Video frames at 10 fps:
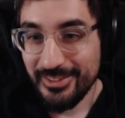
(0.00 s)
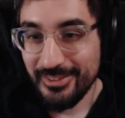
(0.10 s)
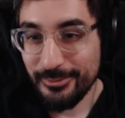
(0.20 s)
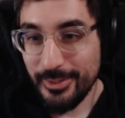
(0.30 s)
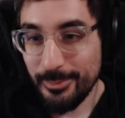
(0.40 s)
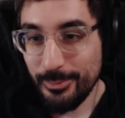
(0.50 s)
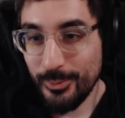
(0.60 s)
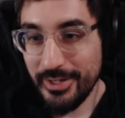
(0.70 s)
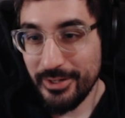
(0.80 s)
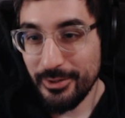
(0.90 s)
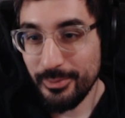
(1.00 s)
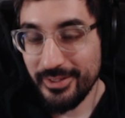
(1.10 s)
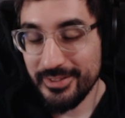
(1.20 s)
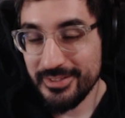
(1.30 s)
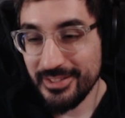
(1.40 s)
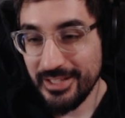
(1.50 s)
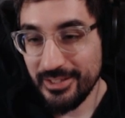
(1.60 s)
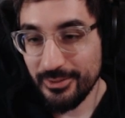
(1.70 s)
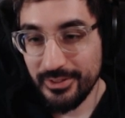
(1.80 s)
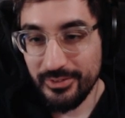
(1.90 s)
Rip wire ballista. I
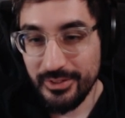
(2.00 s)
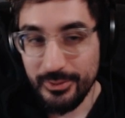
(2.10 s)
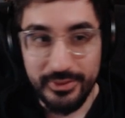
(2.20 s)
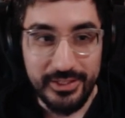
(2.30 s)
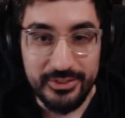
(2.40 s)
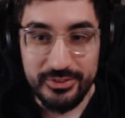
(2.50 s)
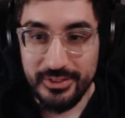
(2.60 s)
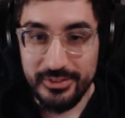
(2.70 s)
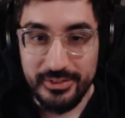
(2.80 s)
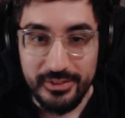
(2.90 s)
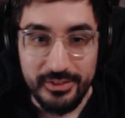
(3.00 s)
don't even know what that shit is.